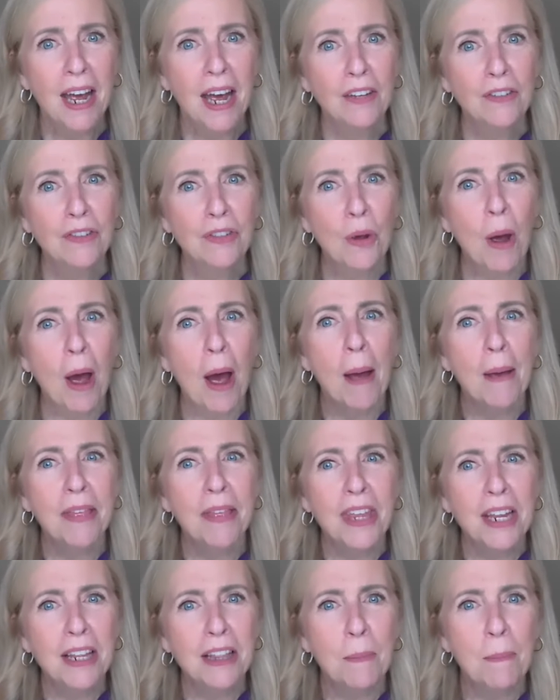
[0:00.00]
So I
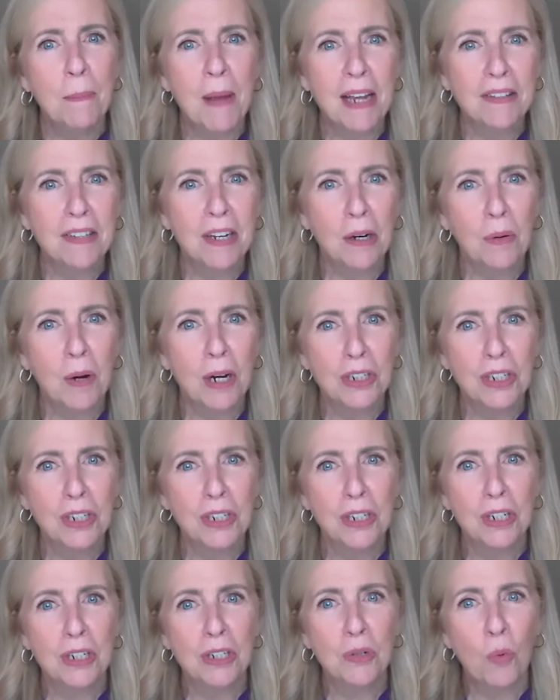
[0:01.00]
think the basic question
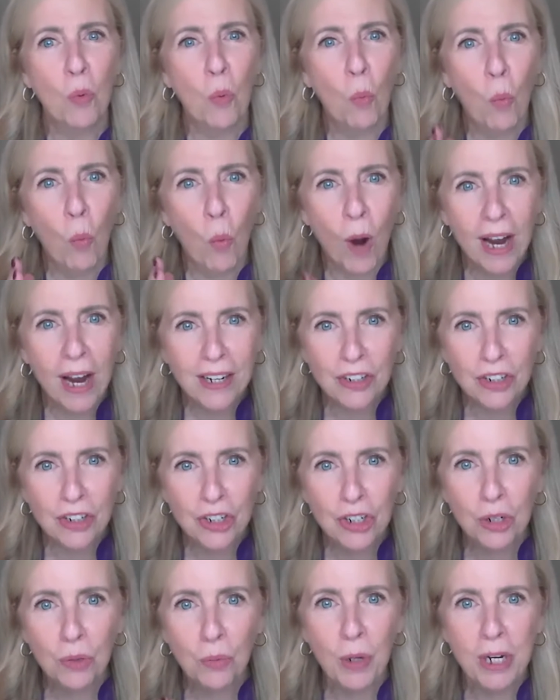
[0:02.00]
is, what
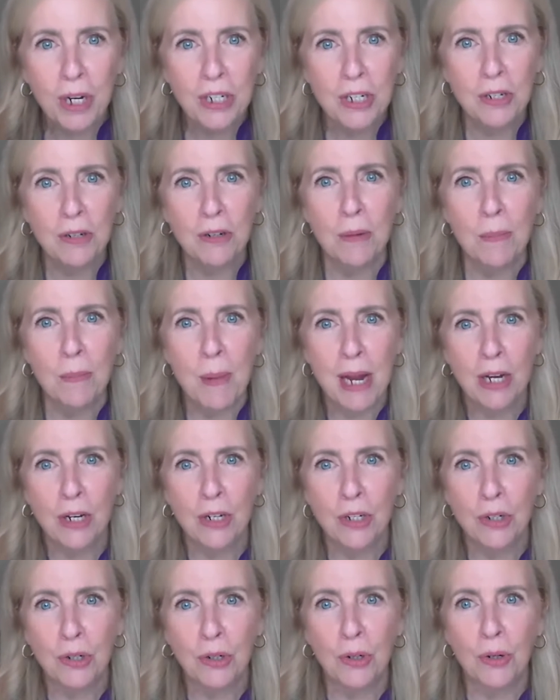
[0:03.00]
should we do to make
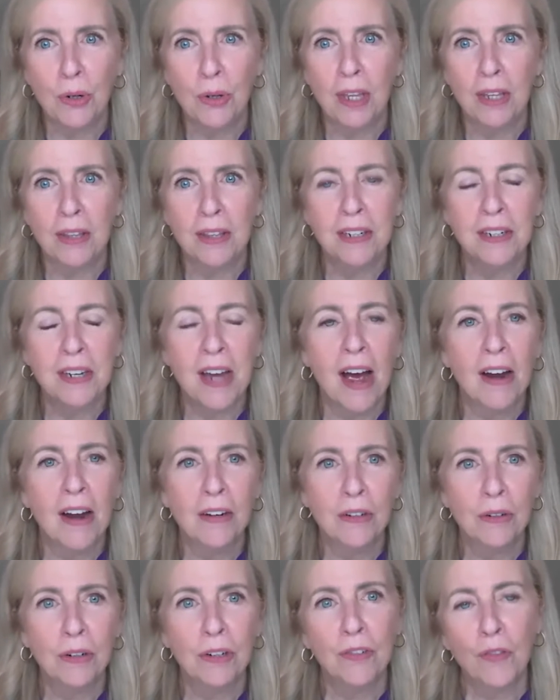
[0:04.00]
sure that the
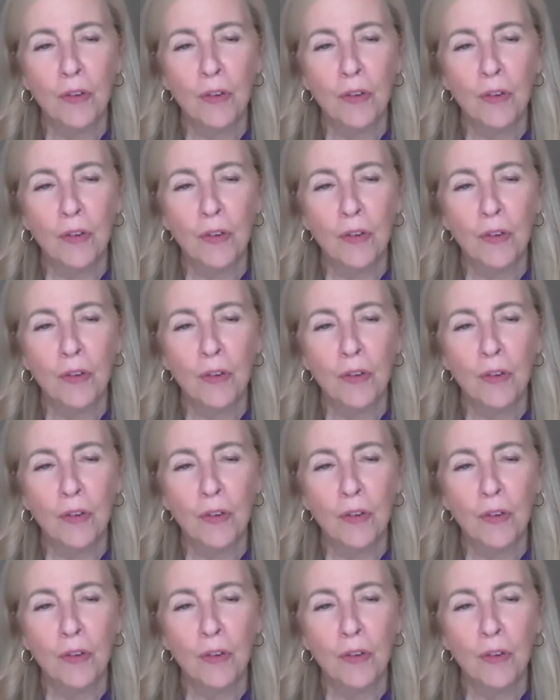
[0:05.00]
doctor is